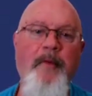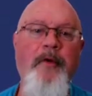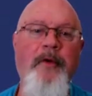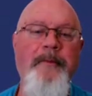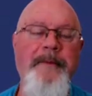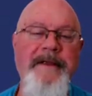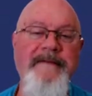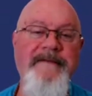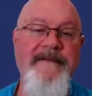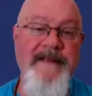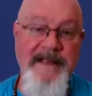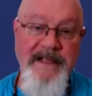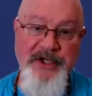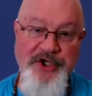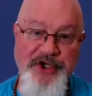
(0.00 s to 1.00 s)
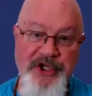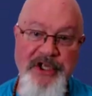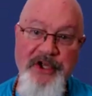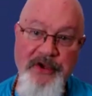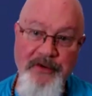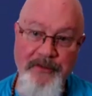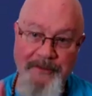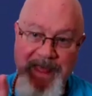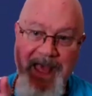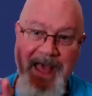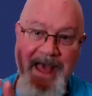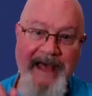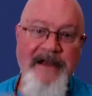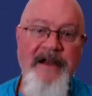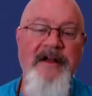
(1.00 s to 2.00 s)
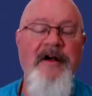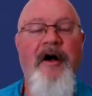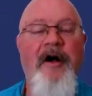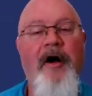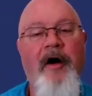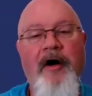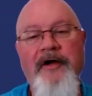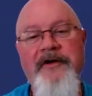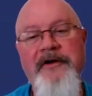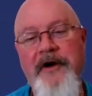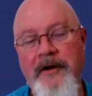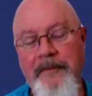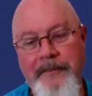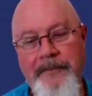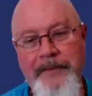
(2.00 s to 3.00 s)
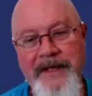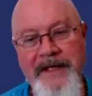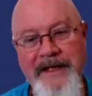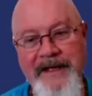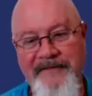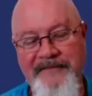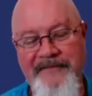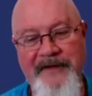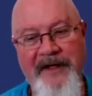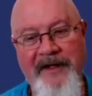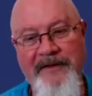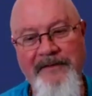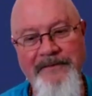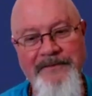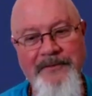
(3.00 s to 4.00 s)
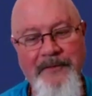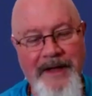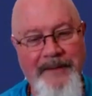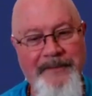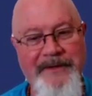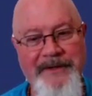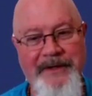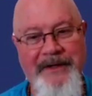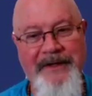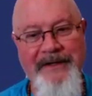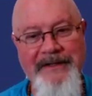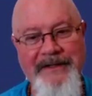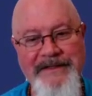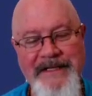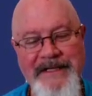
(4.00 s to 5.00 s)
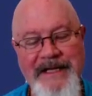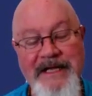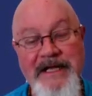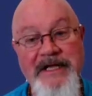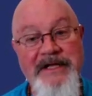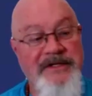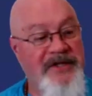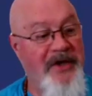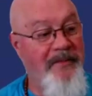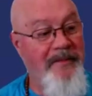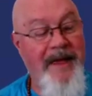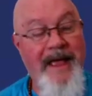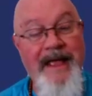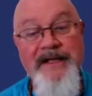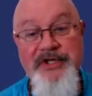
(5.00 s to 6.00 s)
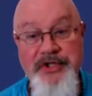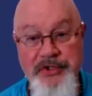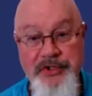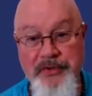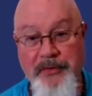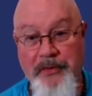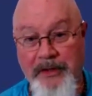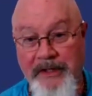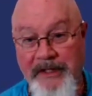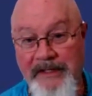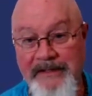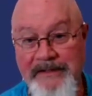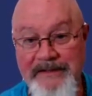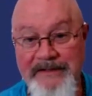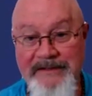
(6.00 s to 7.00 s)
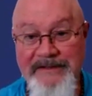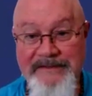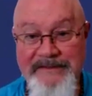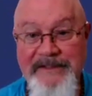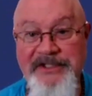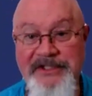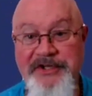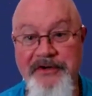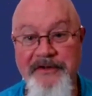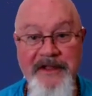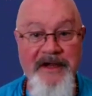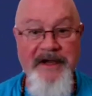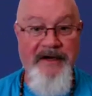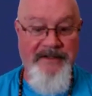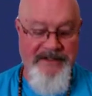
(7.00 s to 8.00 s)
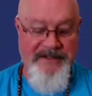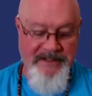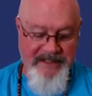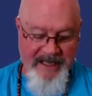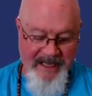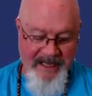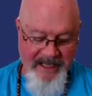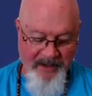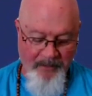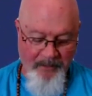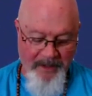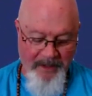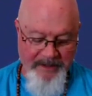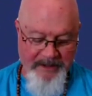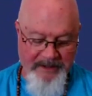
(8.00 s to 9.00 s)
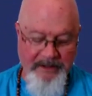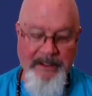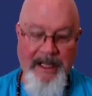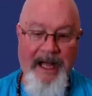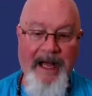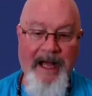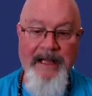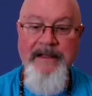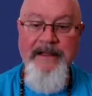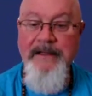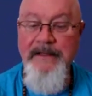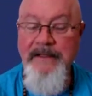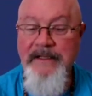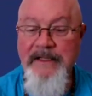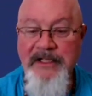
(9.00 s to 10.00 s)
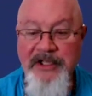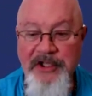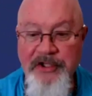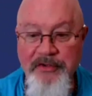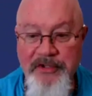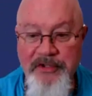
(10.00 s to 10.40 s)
we'll be teaching you that on PFL webinars. So make sure that you're there today at 1 o'clock. You